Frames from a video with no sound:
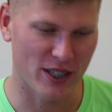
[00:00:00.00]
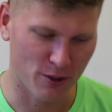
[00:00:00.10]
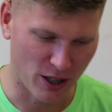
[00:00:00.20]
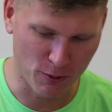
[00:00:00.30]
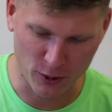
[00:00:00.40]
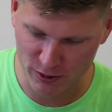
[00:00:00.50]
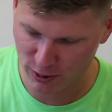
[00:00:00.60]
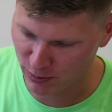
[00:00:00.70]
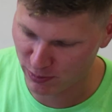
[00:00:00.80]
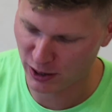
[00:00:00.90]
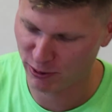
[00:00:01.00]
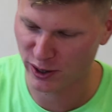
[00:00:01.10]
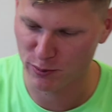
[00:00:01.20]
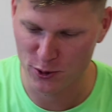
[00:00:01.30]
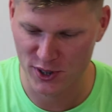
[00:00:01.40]
I want the
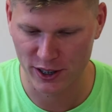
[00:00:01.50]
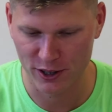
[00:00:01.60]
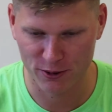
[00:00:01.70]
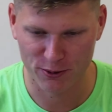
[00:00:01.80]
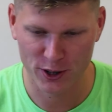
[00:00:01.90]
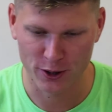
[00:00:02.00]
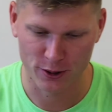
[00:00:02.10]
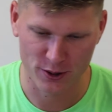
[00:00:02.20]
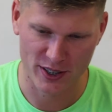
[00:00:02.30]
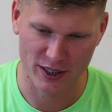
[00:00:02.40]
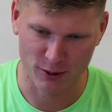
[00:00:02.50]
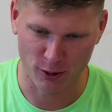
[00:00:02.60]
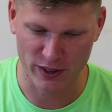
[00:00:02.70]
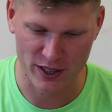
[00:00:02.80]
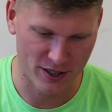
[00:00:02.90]
perfect music in the videos and
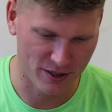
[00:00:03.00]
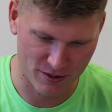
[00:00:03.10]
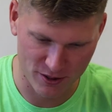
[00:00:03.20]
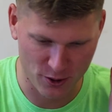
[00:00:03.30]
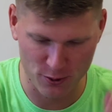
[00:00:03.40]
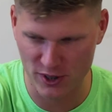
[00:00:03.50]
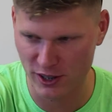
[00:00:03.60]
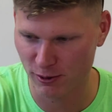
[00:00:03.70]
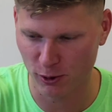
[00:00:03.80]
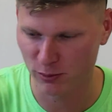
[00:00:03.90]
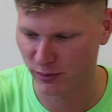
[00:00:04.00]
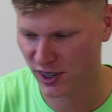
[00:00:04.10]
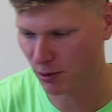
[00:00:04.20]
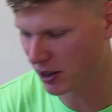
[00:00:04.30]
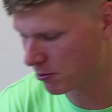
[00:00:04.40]
always choosing
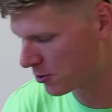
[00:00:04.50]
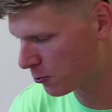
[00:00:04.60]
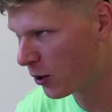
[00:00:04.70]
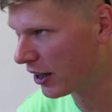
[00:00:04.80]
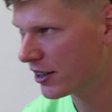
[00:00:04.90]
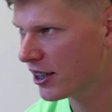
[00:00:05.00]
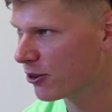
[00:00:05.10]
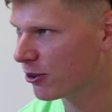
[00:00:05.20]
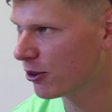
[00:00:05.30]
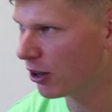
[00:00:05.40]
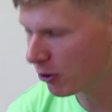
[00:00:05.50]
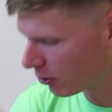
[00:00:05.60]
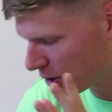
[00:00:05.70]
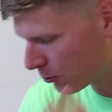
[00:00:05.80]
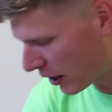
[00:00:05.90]
sometimes
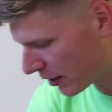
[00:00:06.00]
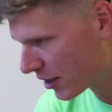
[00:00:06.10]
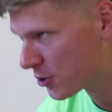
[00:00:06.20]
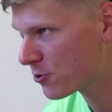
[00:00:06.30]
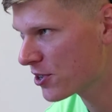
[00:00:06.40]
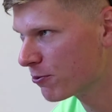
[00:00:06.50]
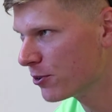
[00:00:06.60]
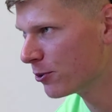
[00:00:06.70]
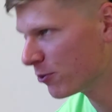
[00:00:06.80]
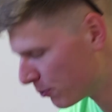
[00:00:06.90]
only one day choosing the